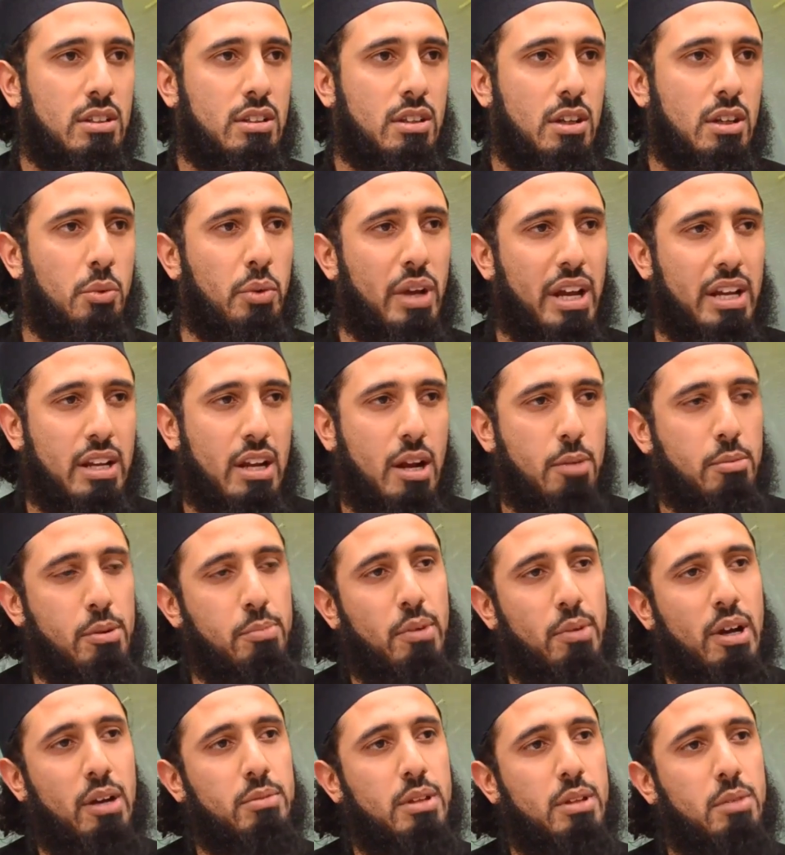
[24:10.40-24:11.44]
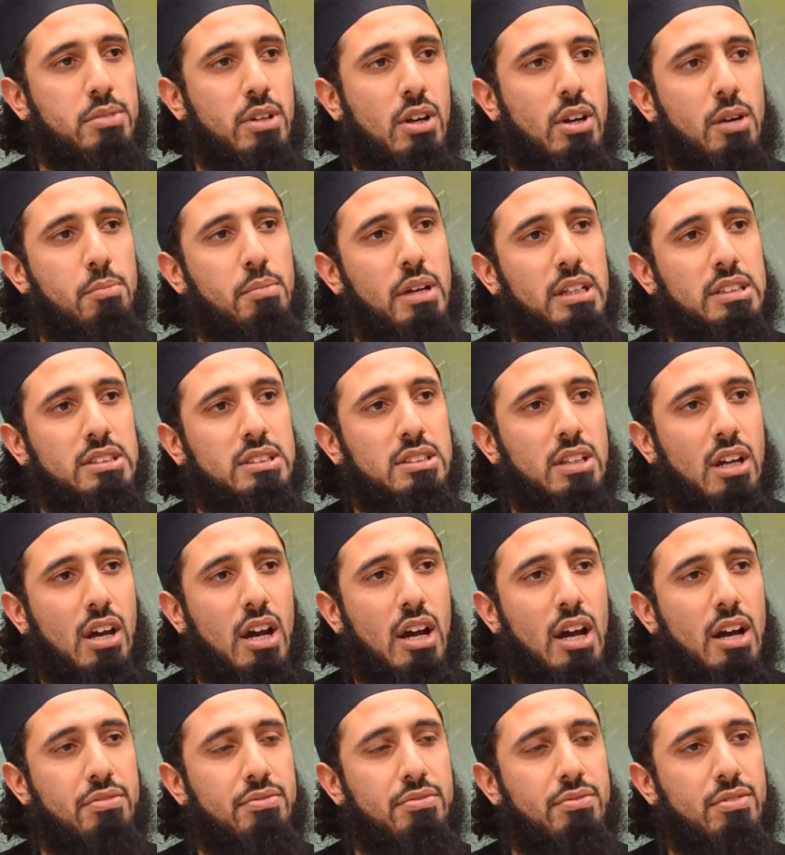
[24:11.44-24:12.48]
Now we had Habib Muhammad Abdul Rahman
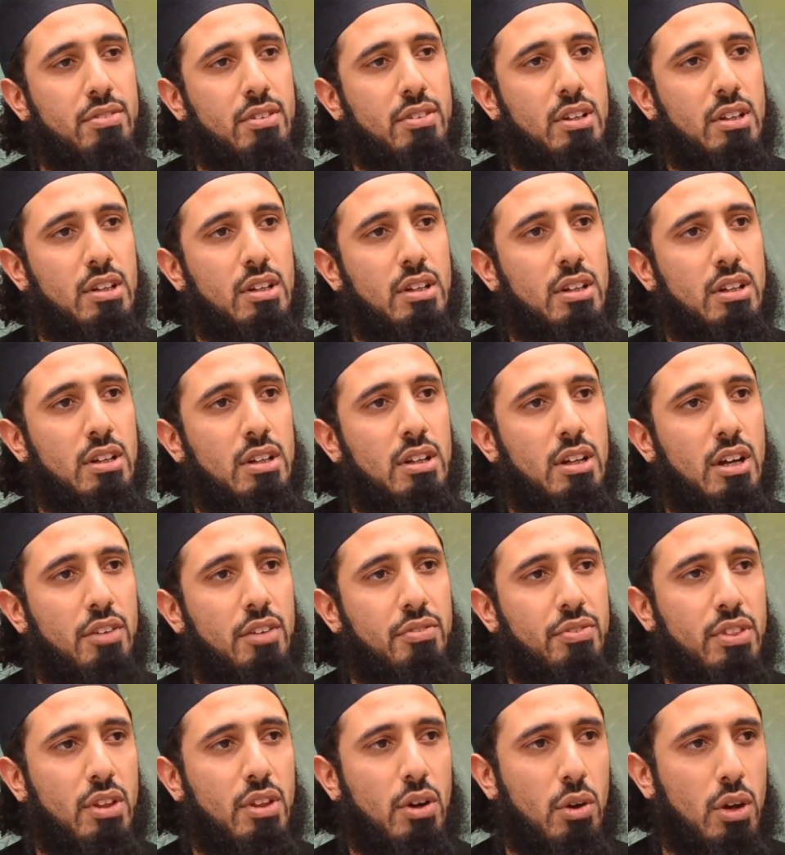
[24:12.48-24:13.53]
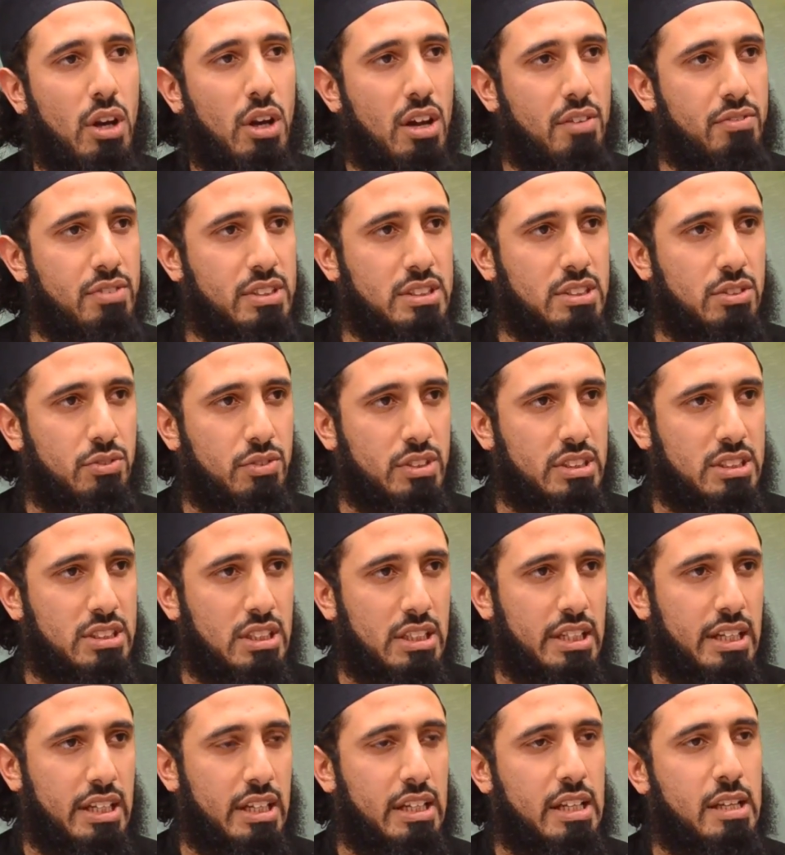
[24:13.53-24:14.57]
al-Saqqaf, Hafidhahullah, visit
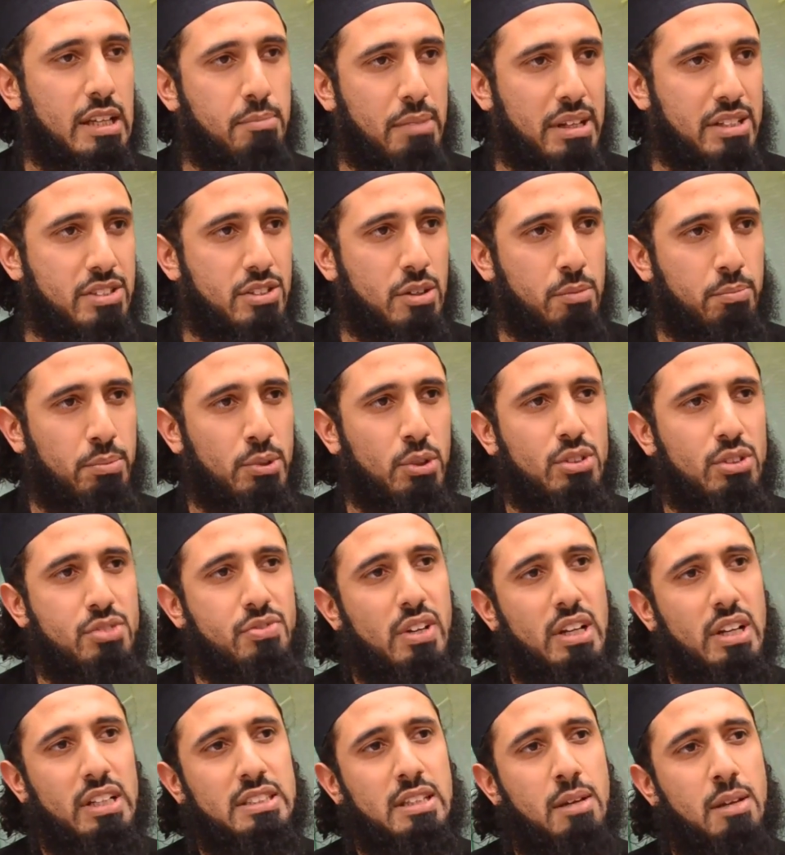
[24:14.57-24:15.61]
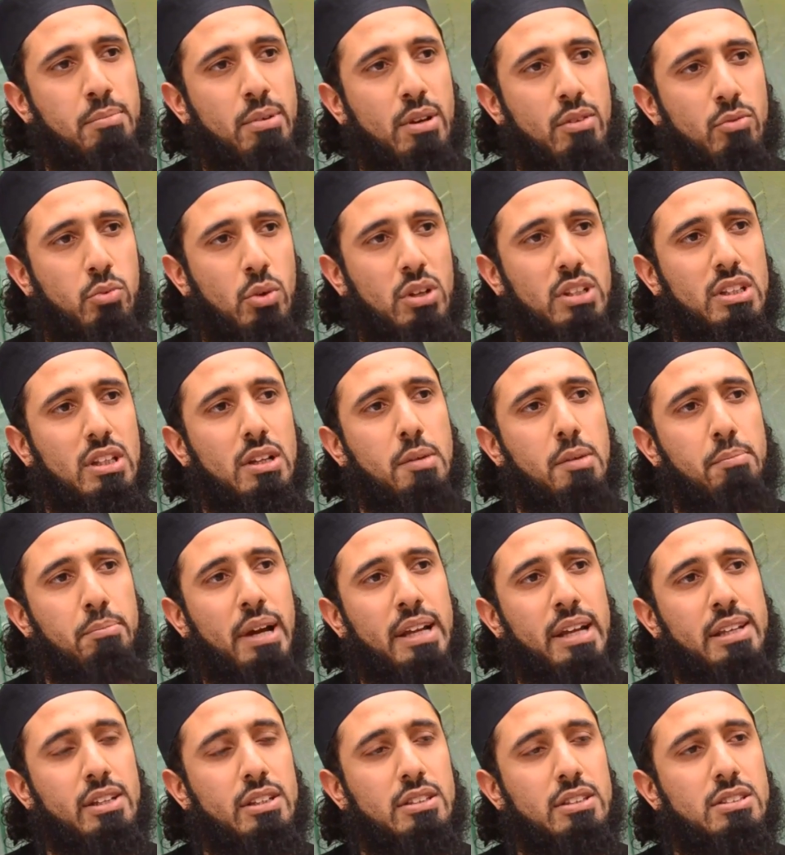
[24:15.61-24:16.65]
recently, and he mentioned a beautiful example of one of the
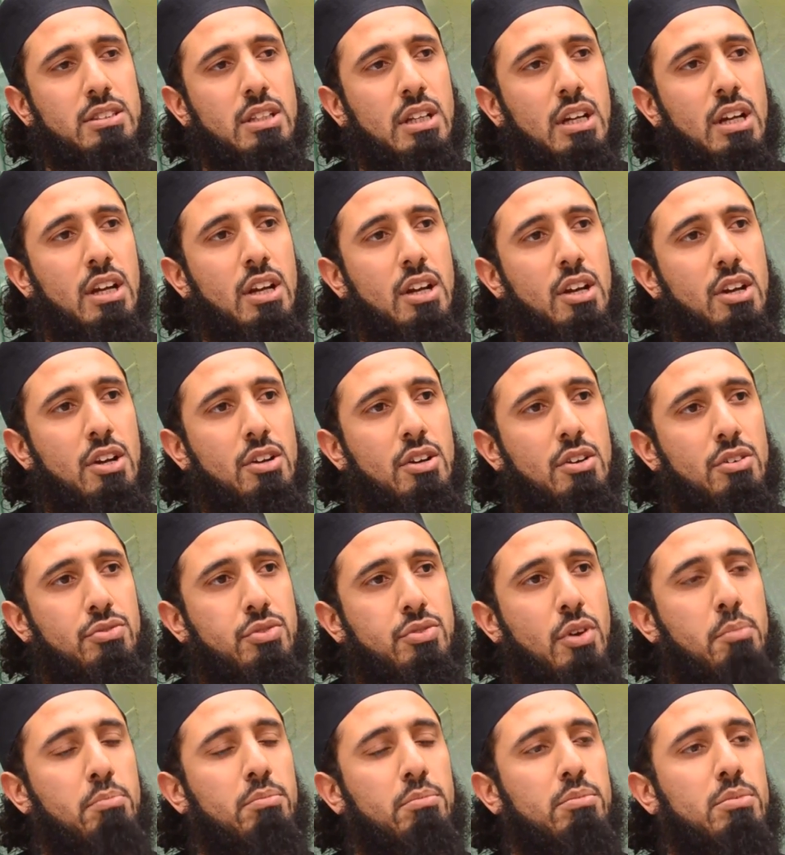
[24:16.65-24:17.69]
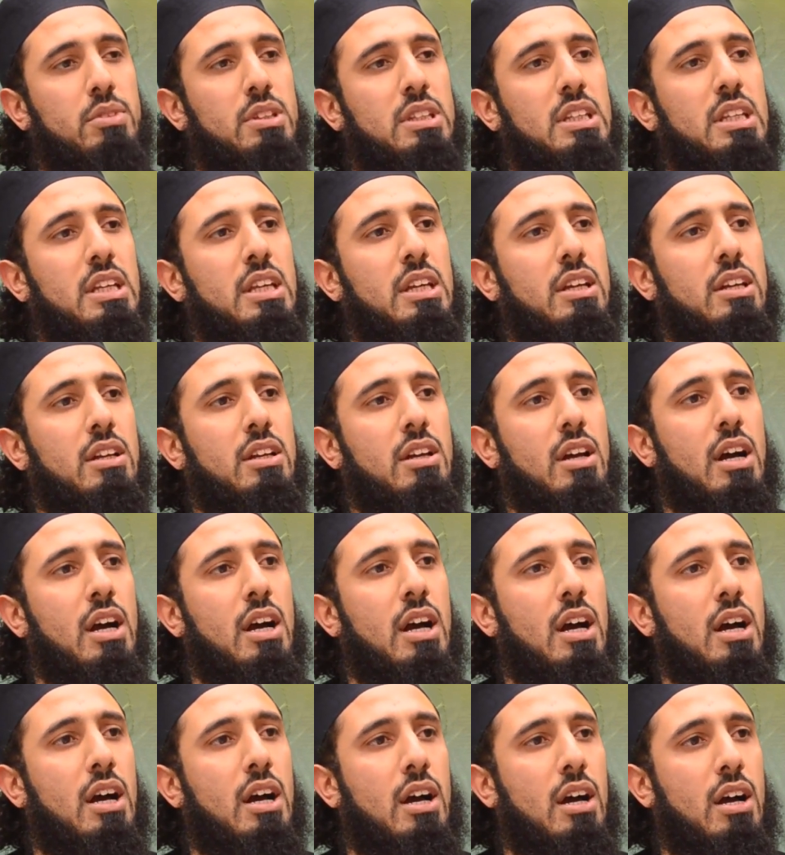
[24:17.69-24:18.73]
companions from the
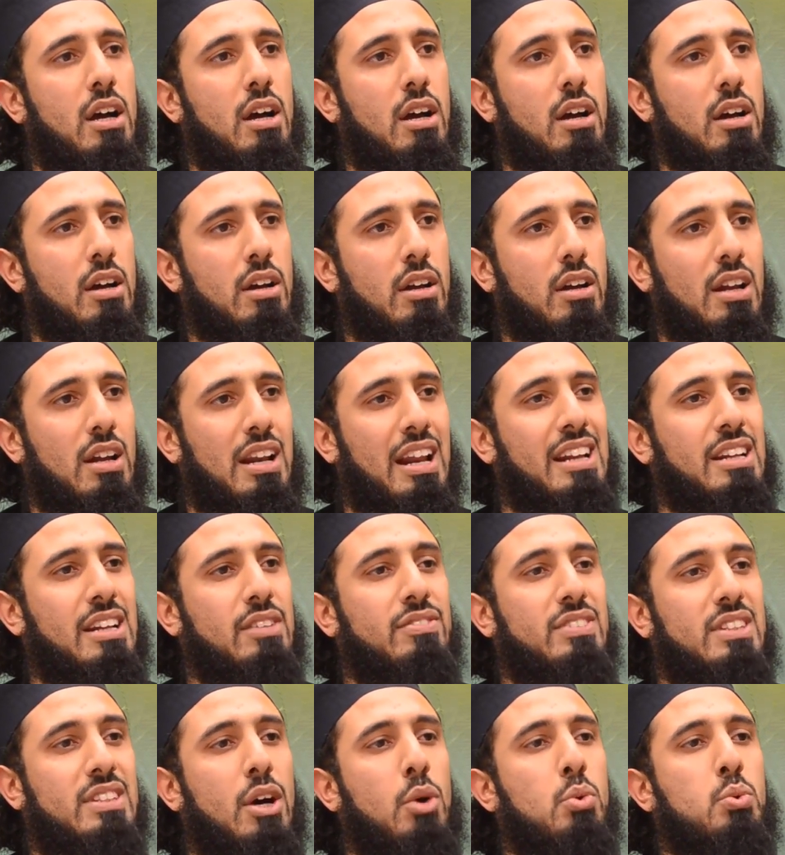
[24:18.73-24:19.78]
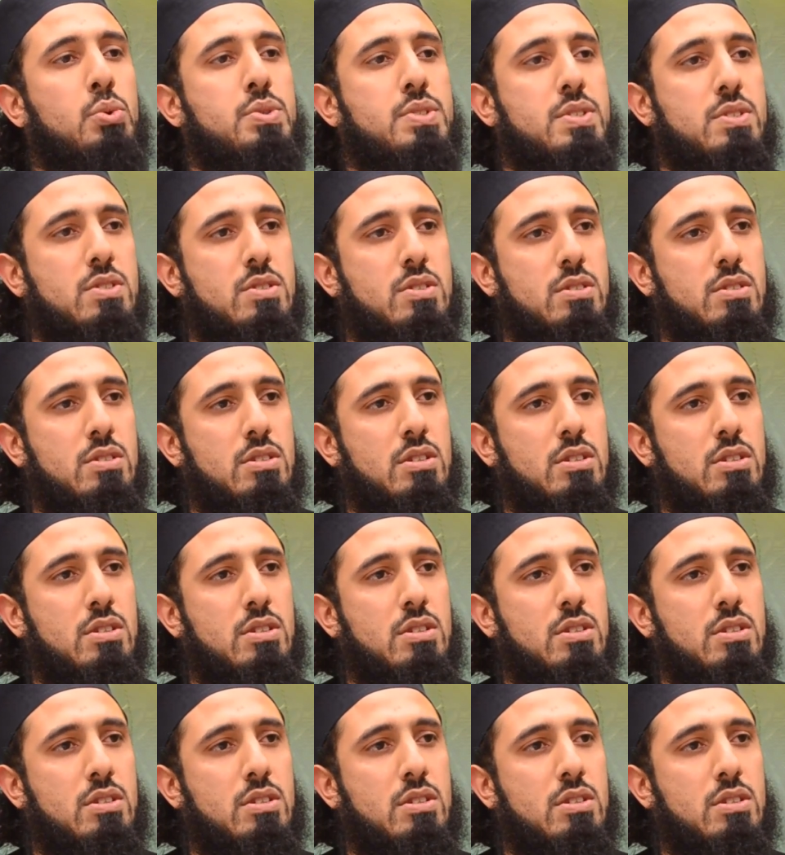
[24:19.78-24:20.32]
clan of Daws.